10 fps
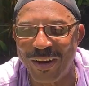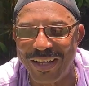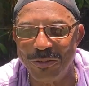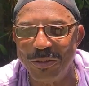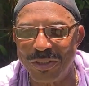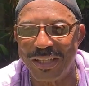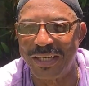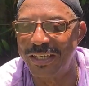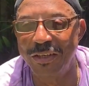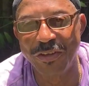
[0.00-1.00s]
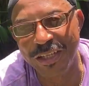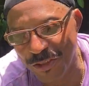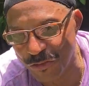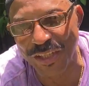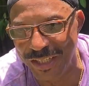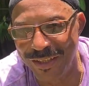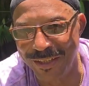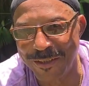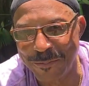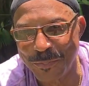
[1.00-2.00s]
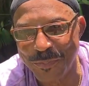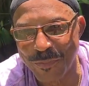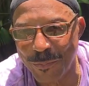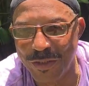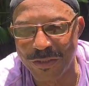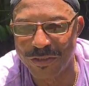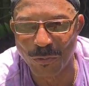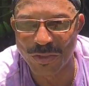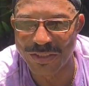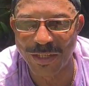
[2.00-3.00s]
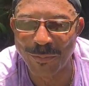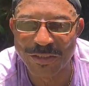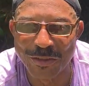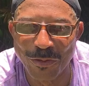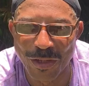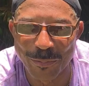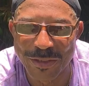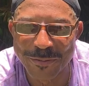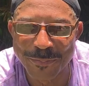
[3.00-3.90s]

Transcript: Right, we were there. Even in the city, because there wasn't that much development.